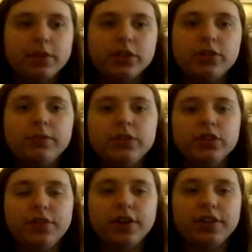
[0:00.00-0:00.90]
so on and
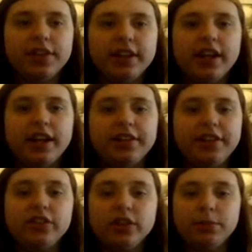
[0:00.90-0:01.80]
so forth. And at the
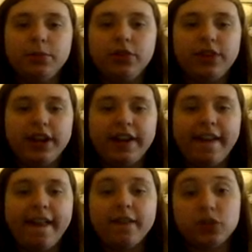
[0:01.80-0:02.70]
end of the movie,
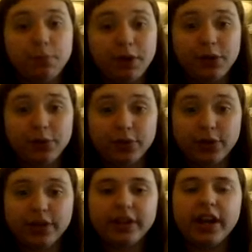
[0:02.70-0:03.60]
spoiler alert,